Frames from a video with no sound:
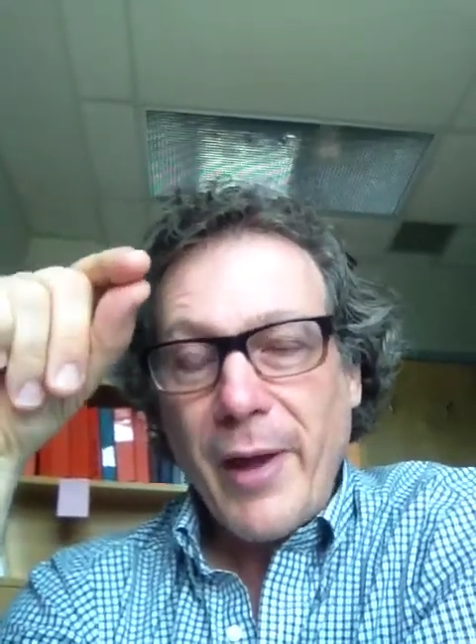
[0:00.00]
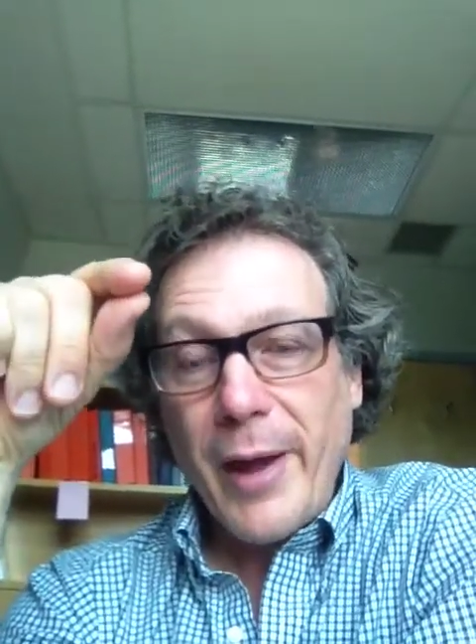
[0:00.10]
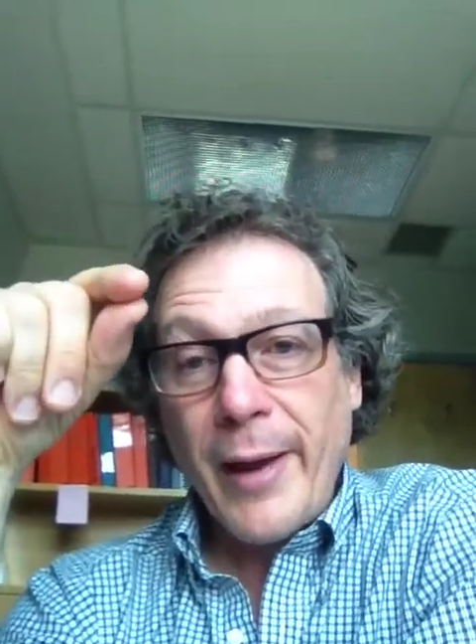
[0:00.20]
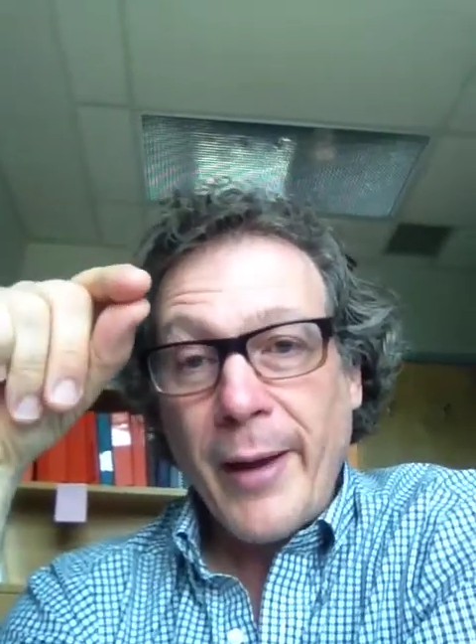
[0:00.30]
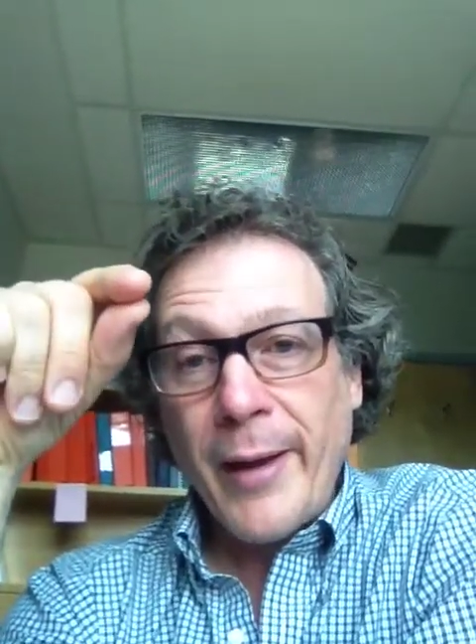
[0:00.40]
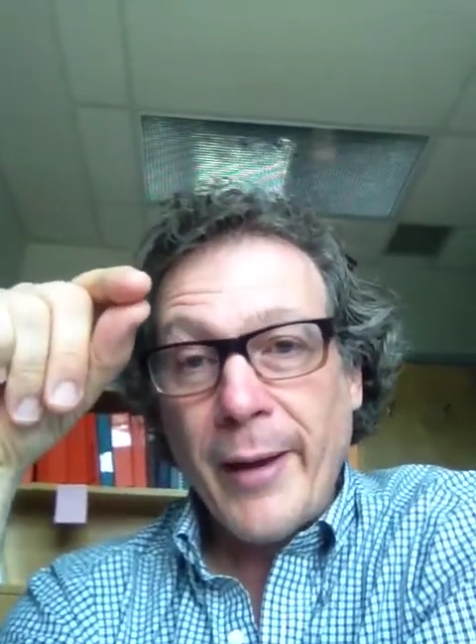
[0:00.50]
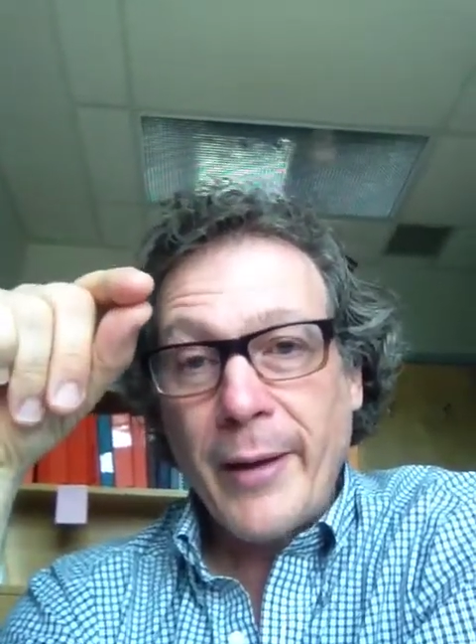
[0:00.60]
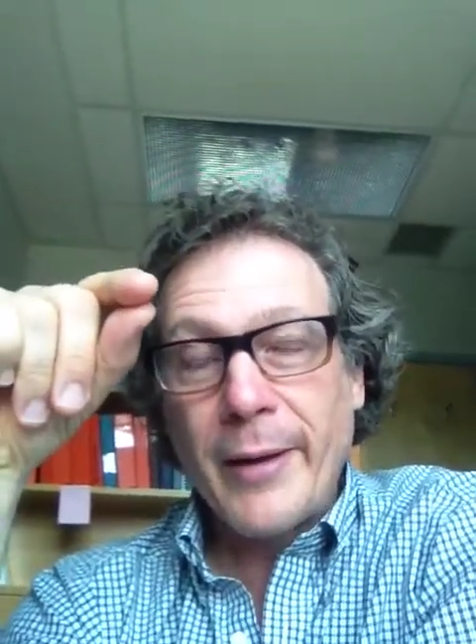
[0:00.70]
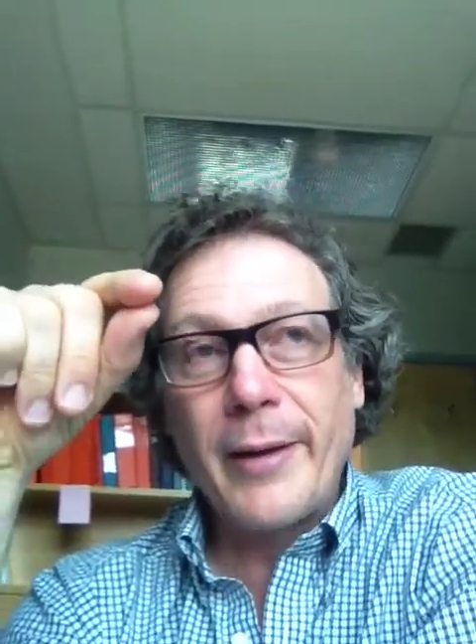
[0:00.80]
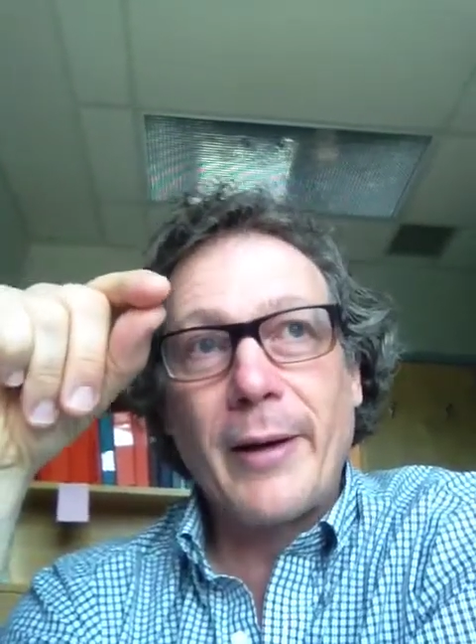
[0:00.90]

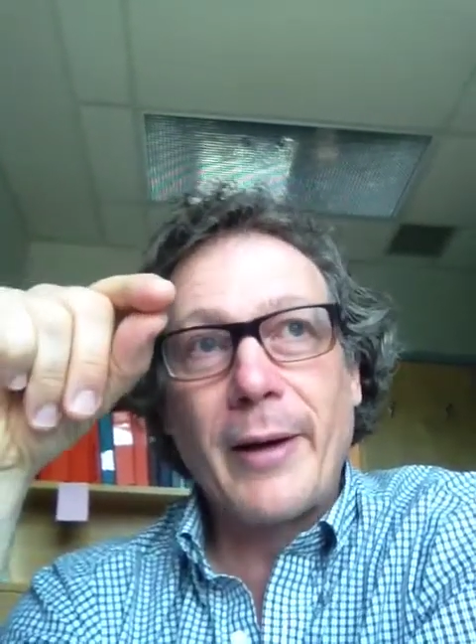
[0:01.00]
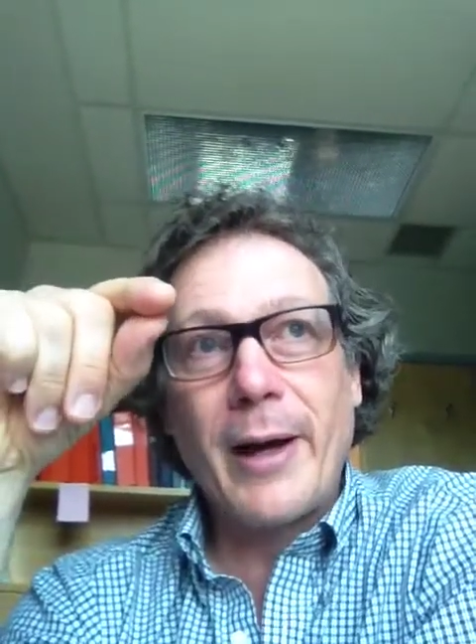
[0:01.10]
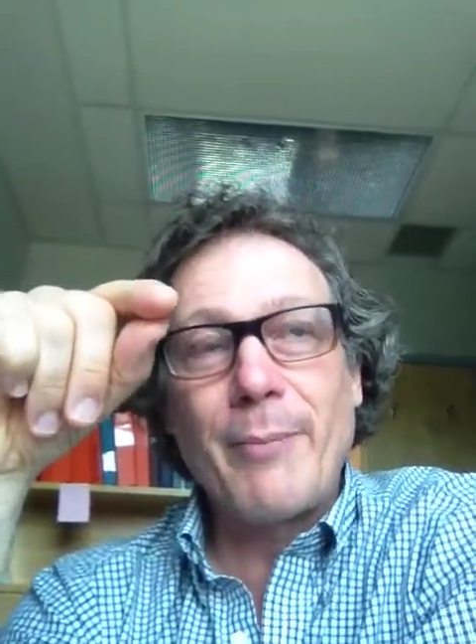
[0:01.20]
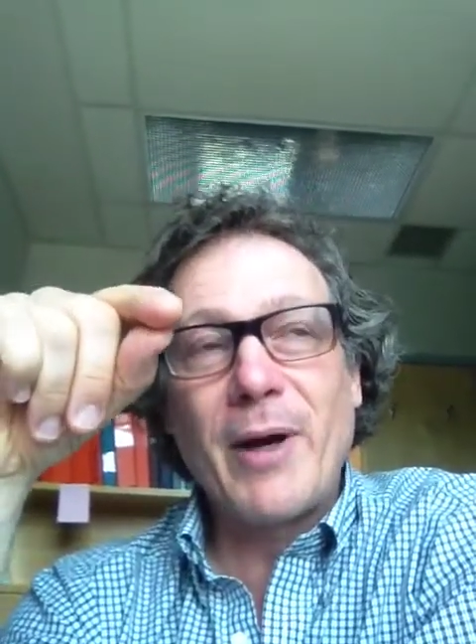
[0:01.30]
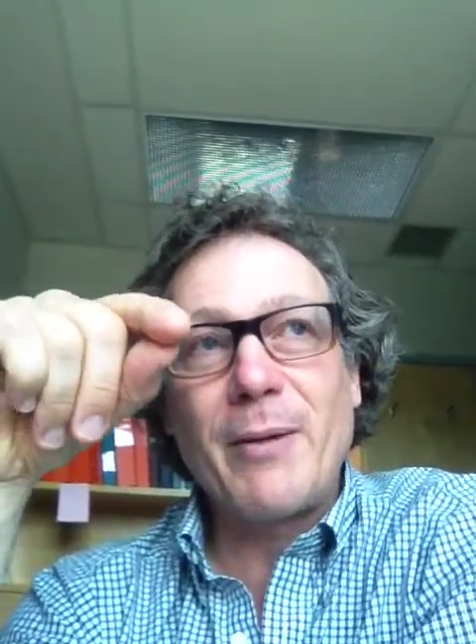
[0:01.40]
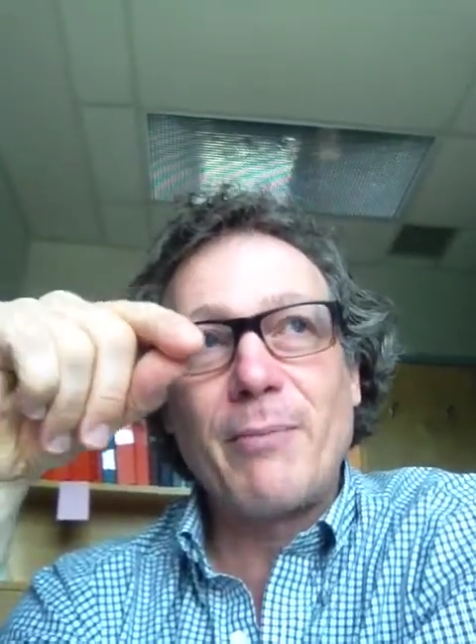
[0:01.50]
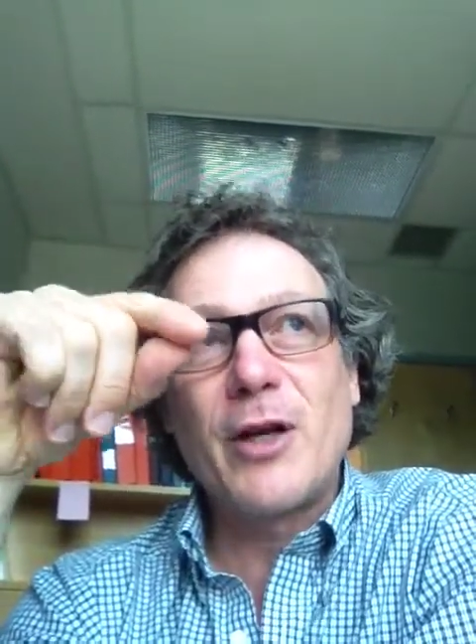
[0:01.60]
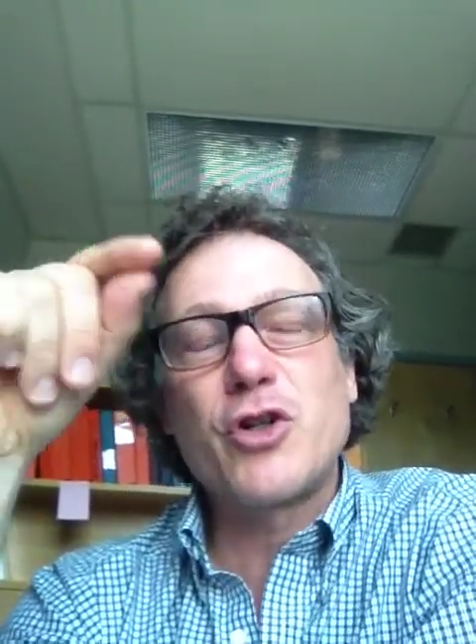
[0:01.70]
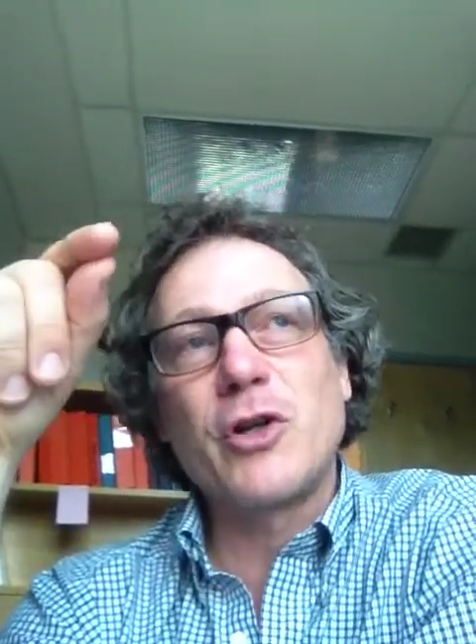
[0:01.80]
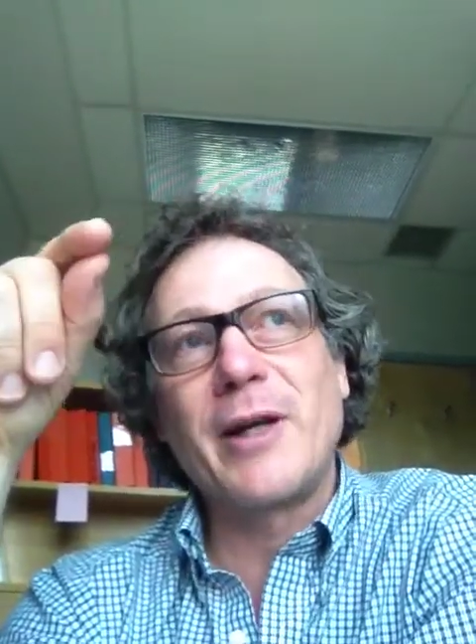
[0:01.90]
And I might
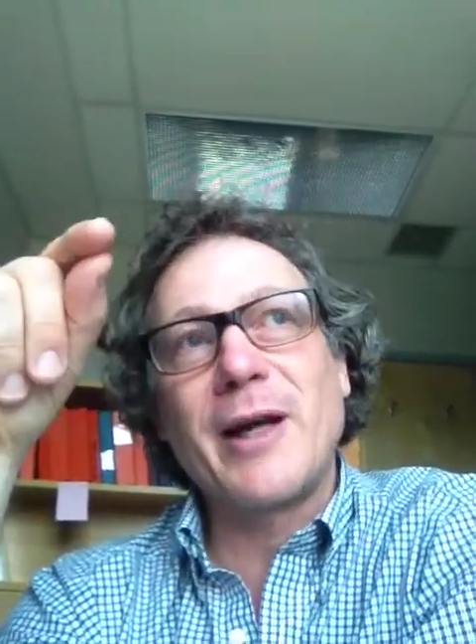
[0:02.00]
measure it